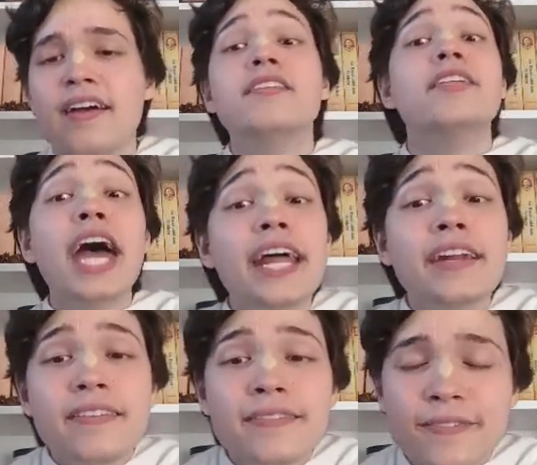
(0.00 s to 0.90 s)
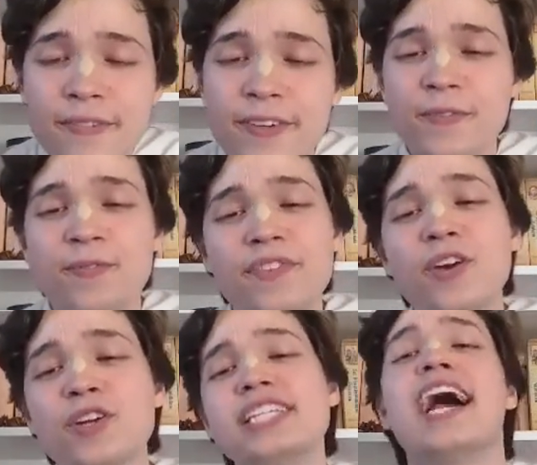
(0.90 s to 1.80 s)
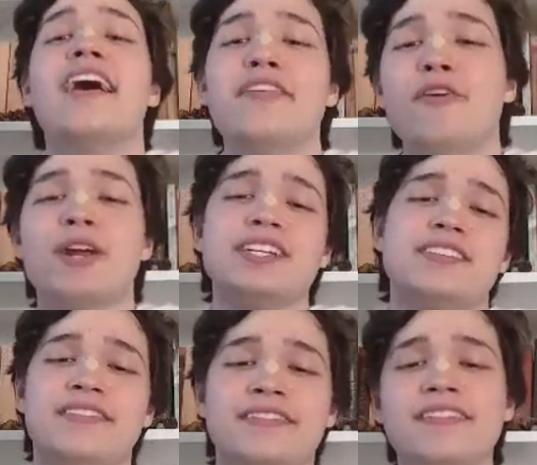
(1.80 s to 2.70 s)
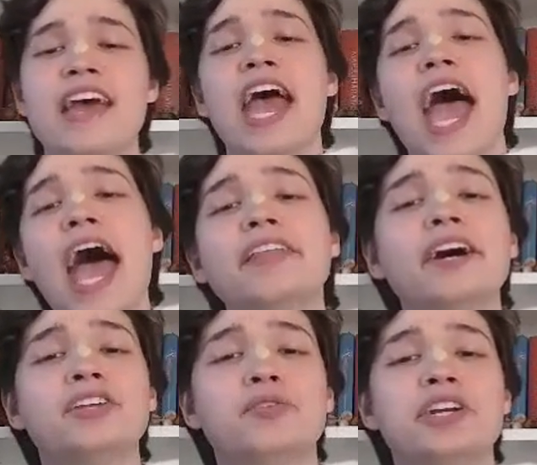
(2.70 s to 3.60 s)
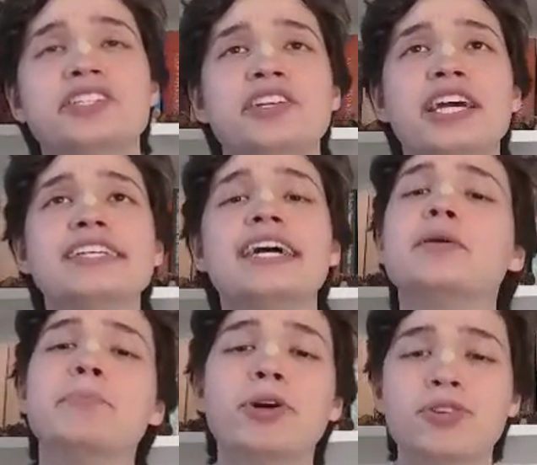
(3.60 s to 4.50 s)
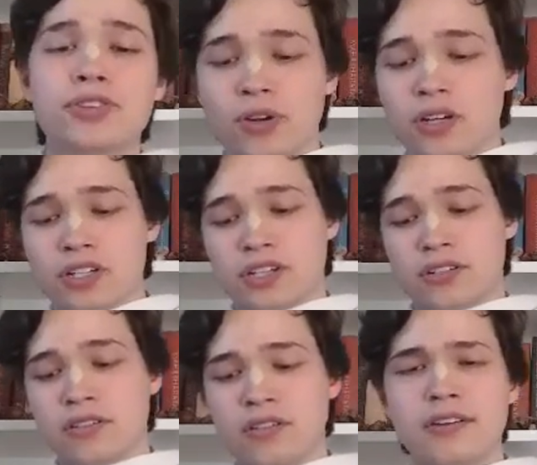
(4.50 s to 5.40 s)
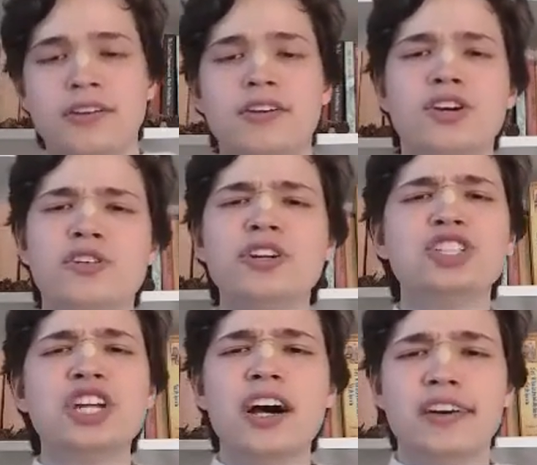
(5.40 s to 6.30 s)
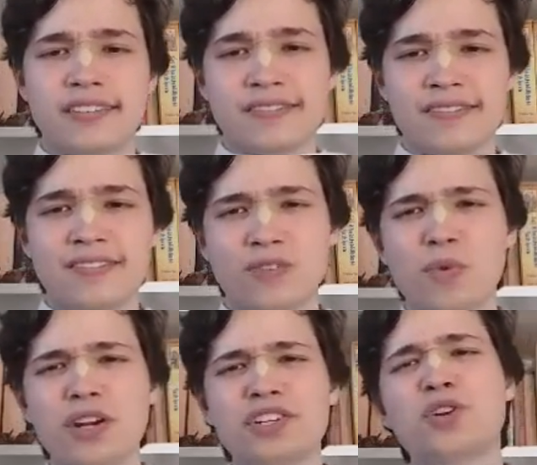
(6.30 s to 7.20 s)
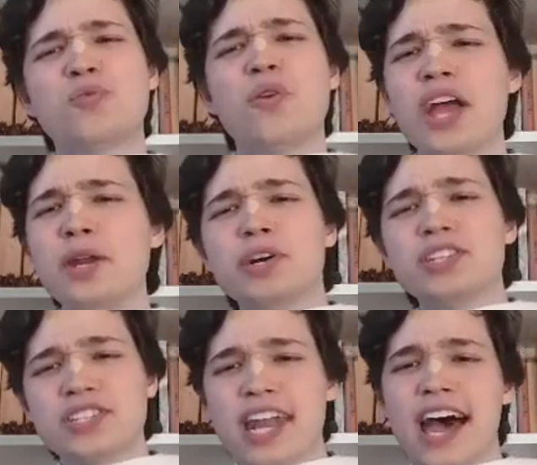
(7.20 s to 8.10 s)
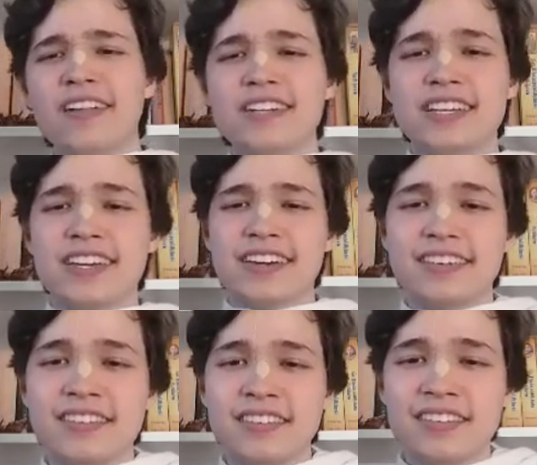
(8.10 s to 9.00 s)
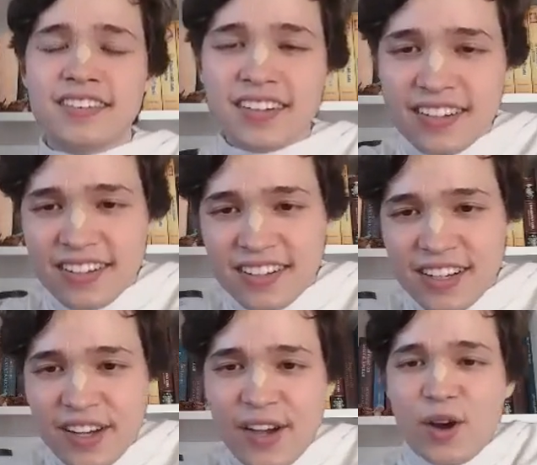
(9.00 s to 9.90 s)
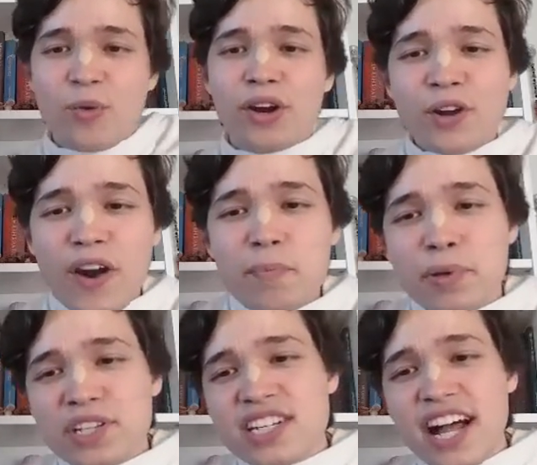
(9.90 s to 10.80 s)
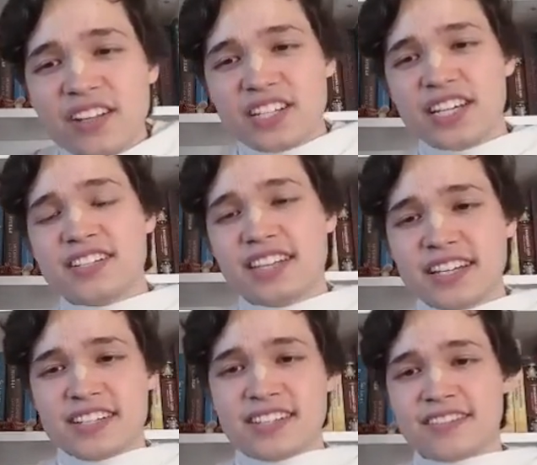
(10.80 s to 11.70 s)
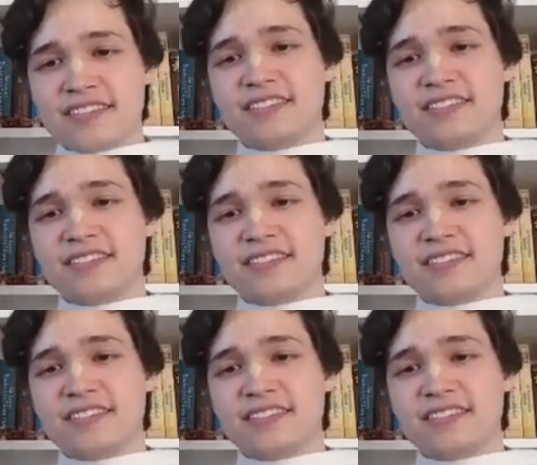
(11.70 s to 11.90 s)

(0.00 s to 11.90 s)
Then, there is the other reason. And the other reason is that the milk thought, Krishna, what a great personality. What a great personality is this.